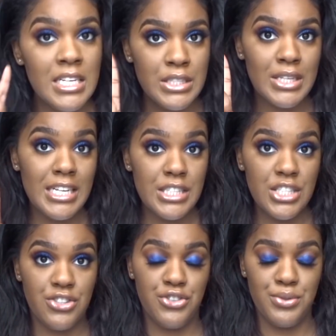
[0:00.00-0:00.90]
So that's
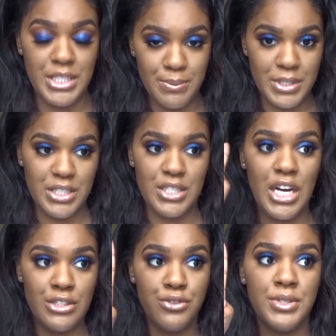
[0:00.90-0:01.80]
a trick
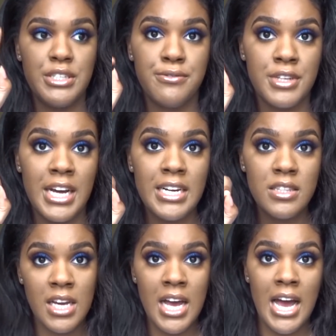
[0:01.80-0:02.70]
for
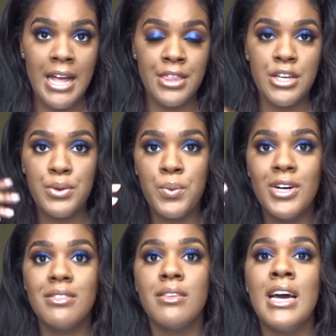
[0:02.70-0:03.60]
that. Another
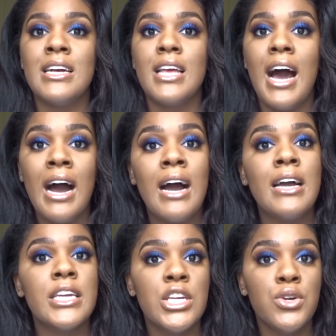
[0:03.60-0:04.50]
one that
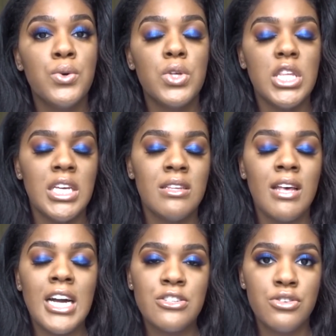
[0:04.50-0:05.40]
I use is
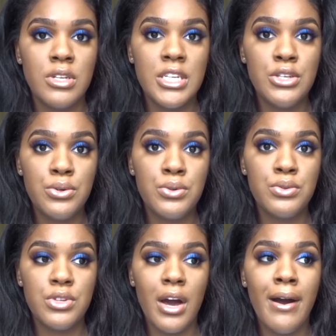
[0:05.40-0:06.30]
I actually
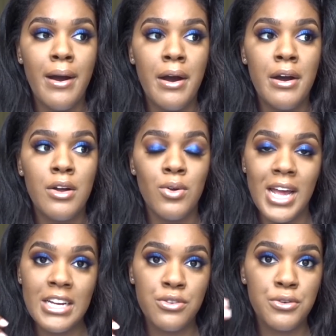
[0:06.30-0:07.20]
use a
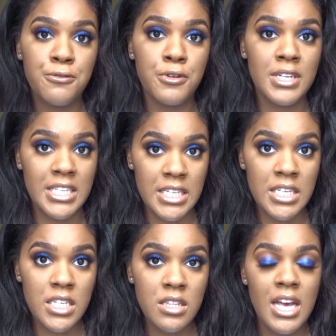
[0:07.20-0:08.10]
relaxer for
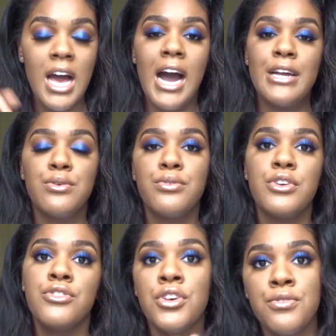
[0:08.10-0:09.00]
kids. I use
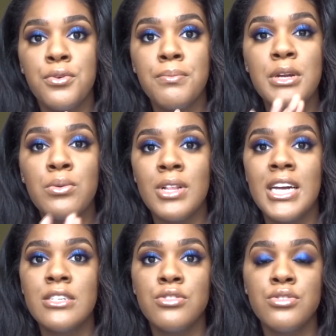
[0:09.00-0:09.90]
the Just For Me
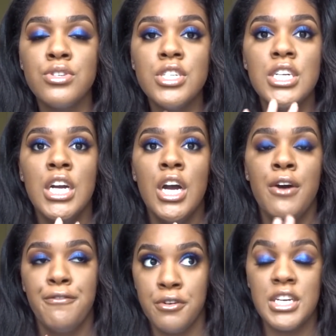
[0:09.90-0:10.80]
relaxer
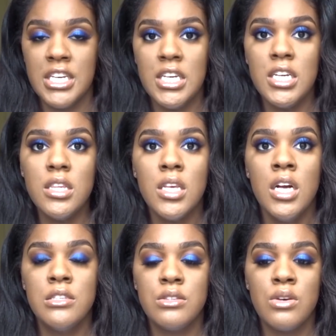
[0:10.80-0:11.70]
for kids.
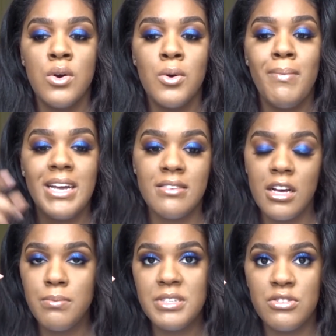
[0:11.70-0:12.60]
So my
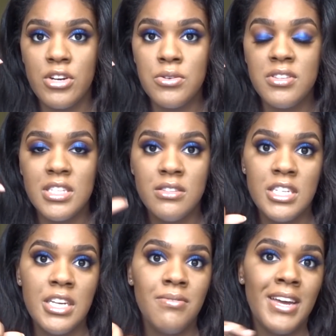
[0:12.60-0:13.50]
scalp is very
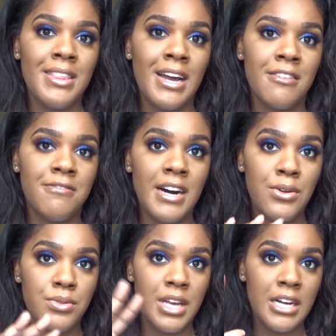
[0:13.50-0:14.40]
sensitive and I
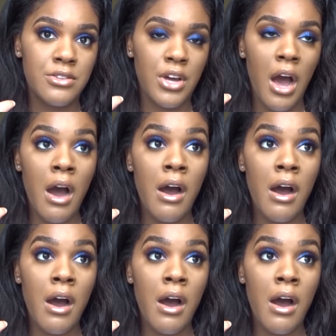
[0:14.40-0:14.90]
found that